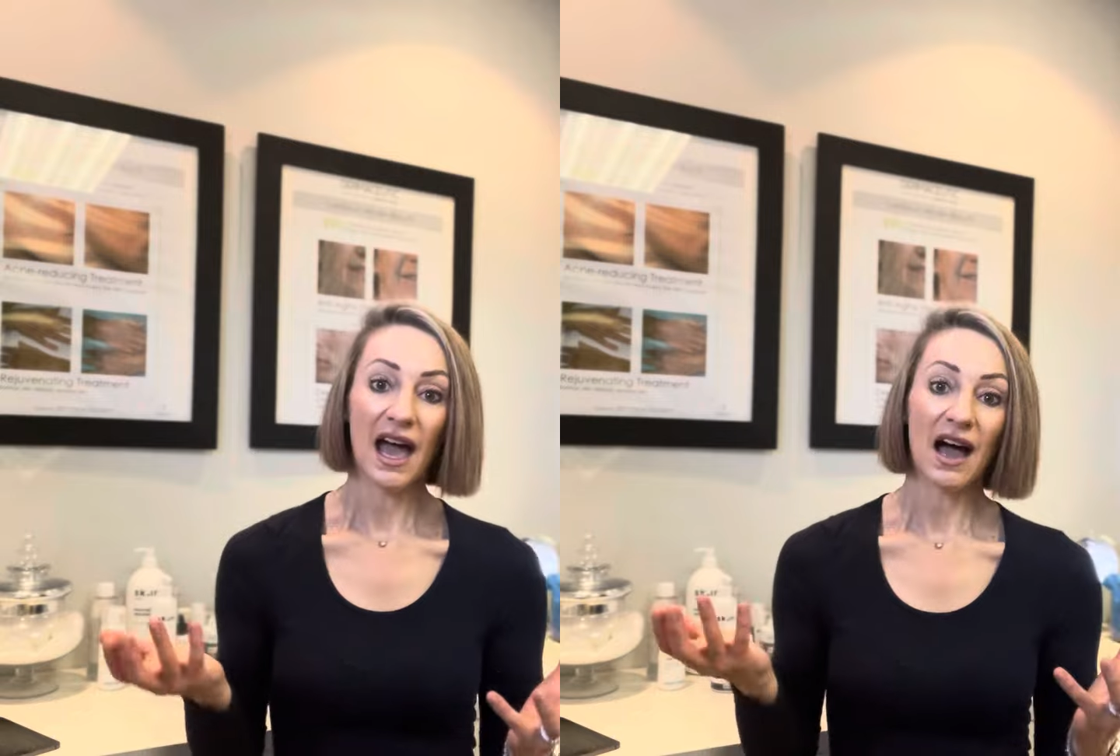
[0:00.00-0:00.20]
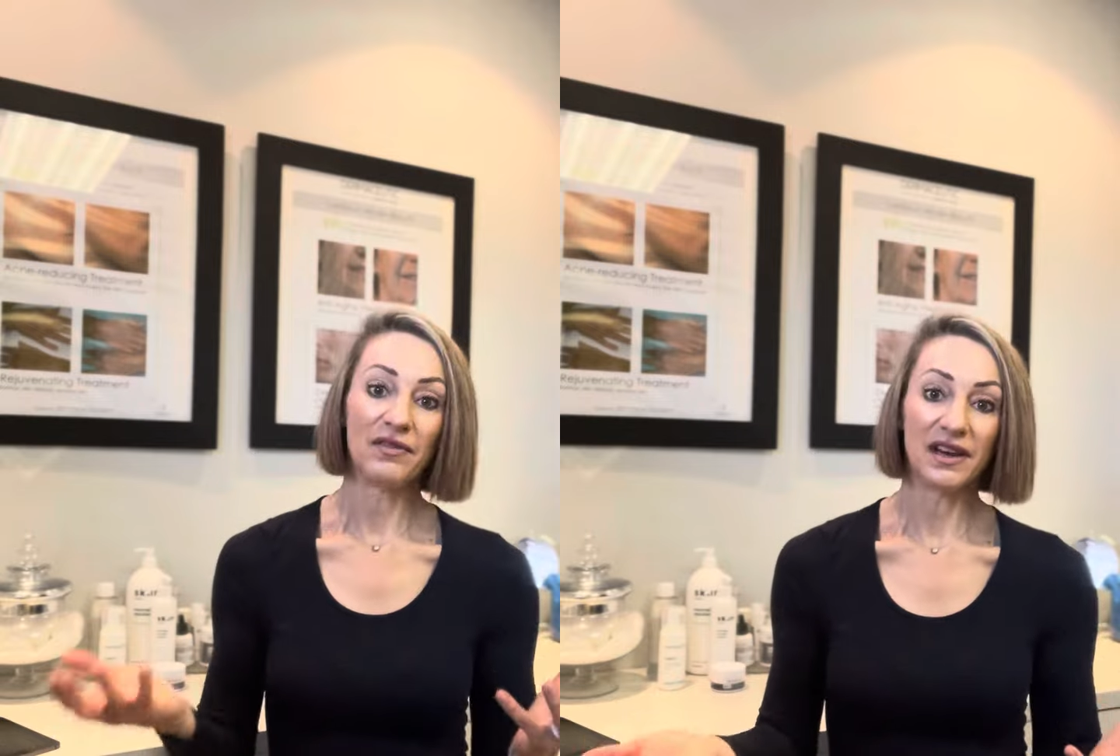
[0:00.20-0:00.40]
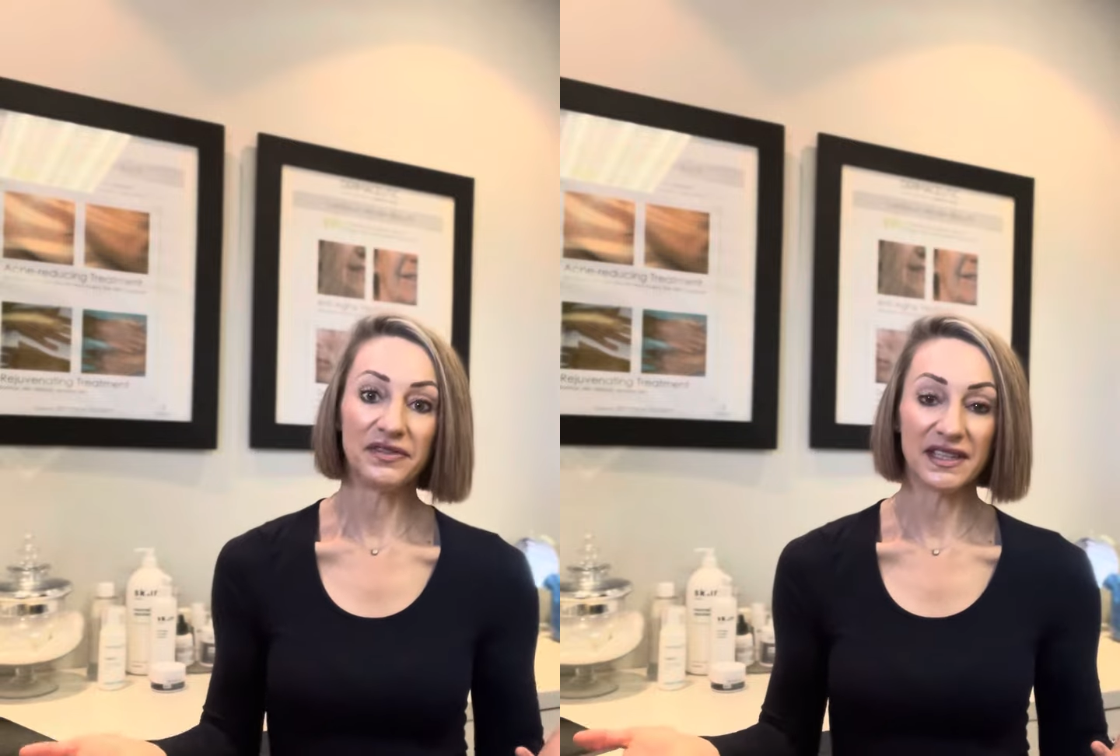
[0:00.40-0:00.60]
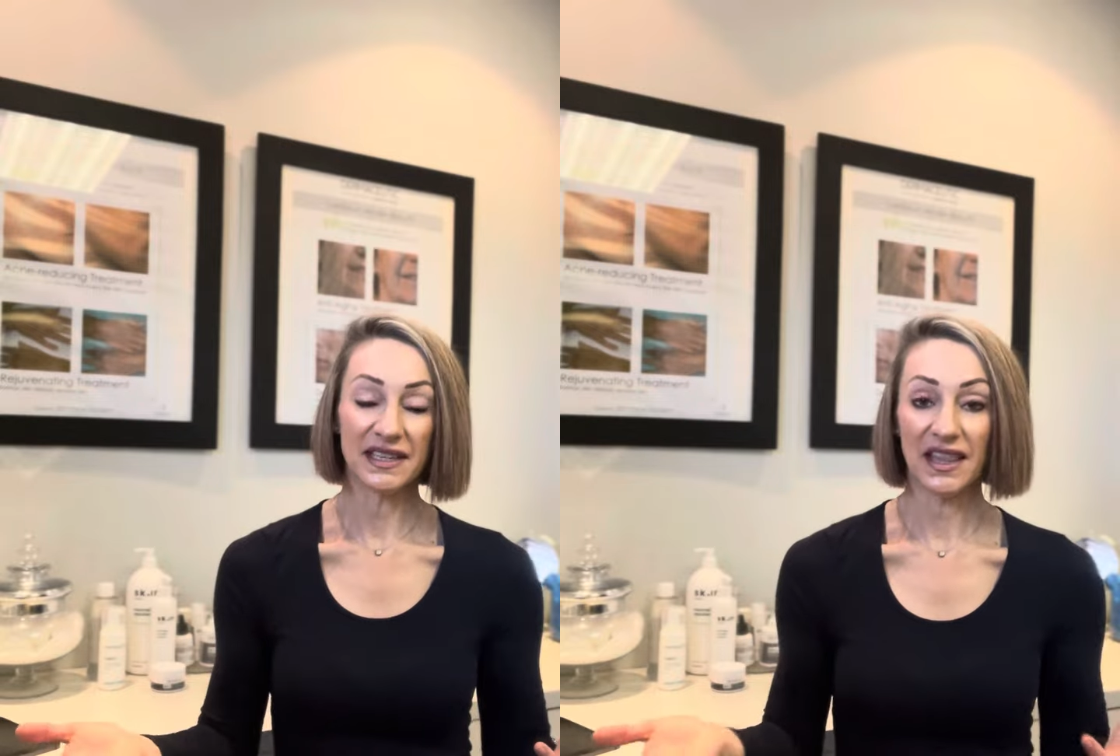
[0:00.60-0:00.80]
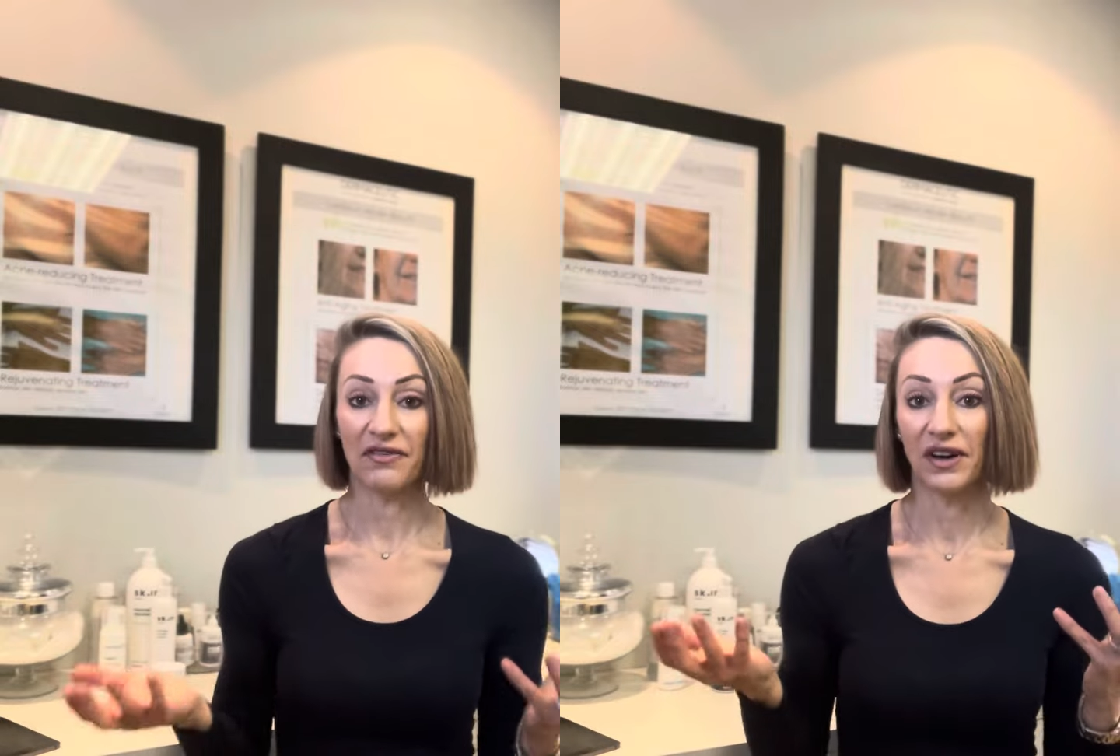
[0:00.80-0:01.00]
I've lived in
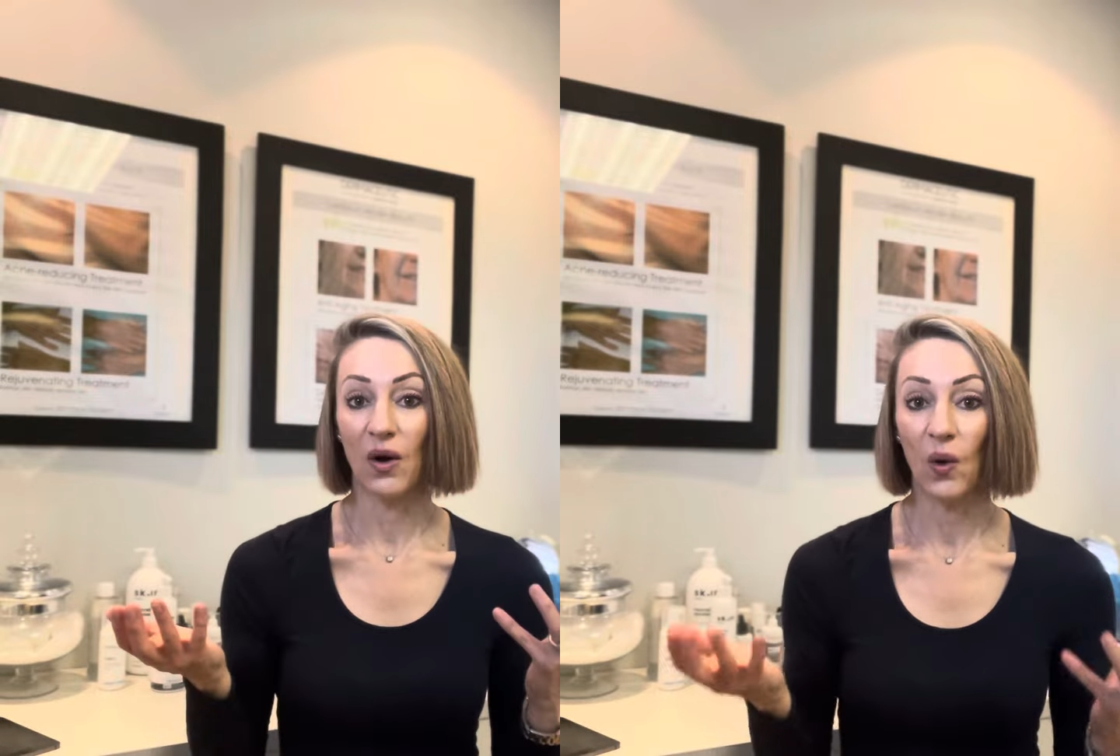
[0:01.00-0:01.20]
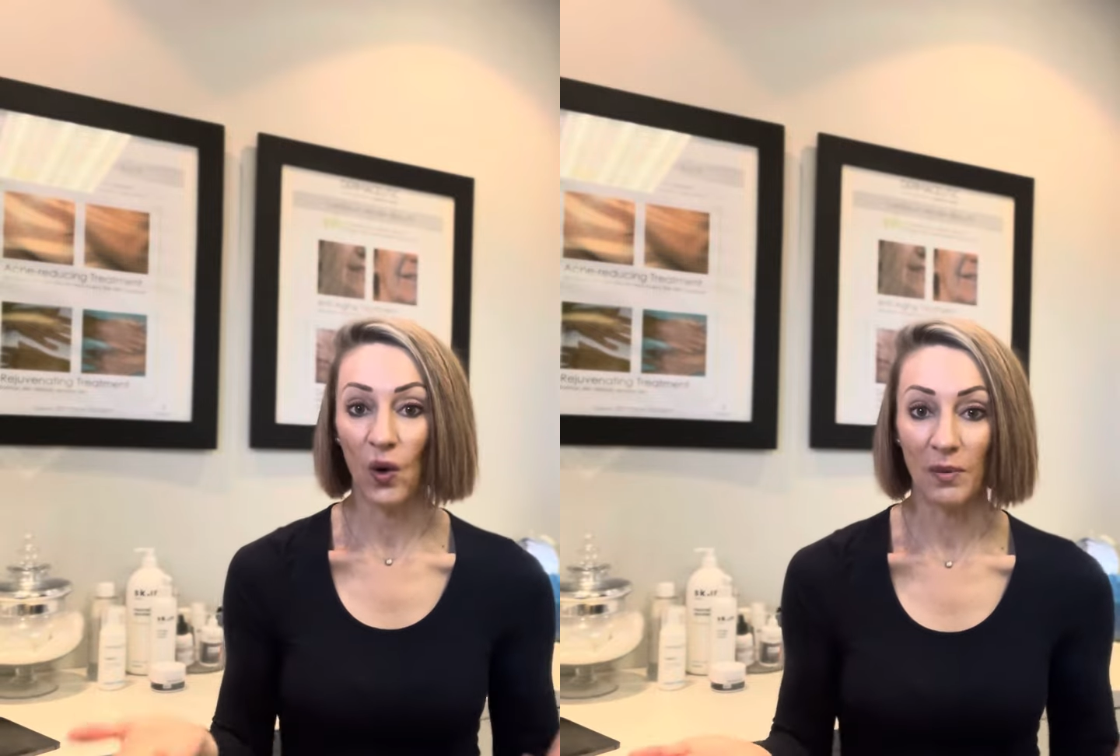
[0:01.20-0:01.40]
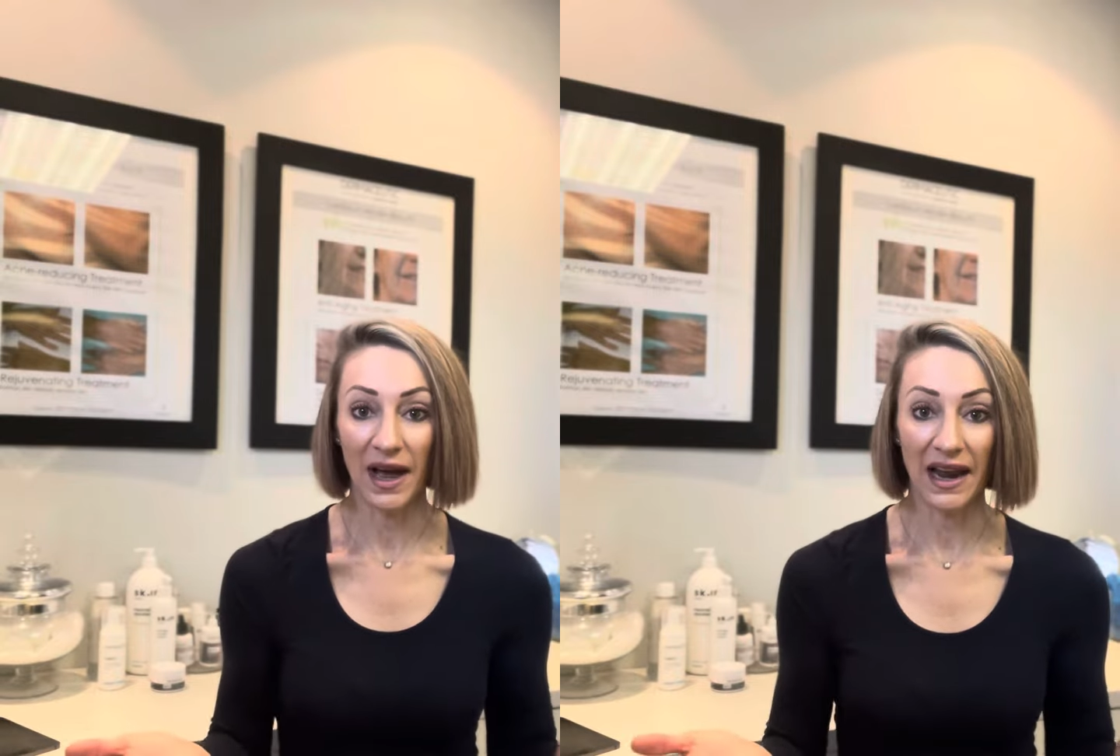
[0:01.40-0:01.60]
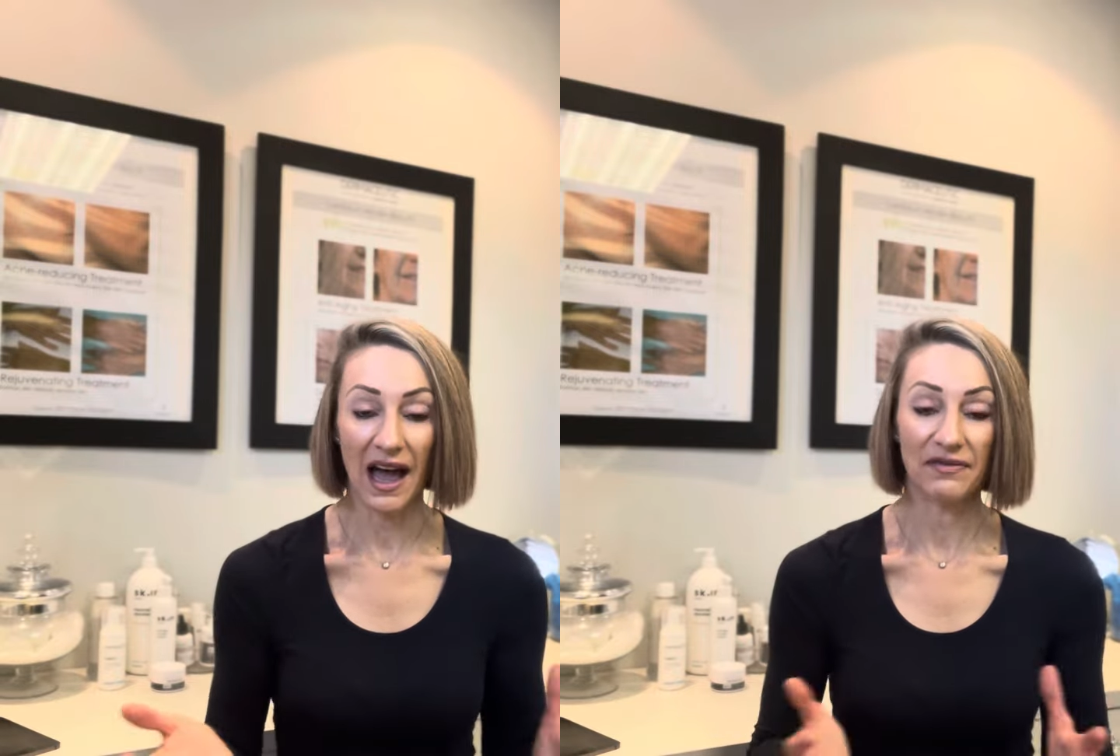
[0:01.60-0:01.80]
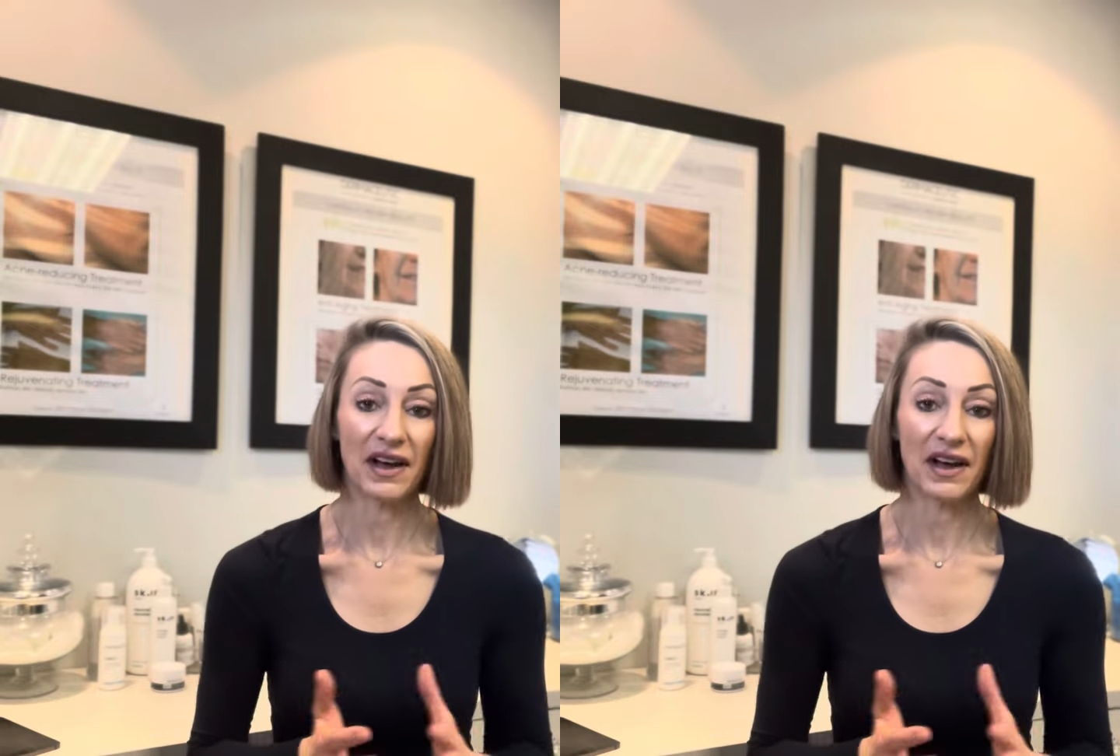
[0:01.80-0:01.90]
South Africa all my life.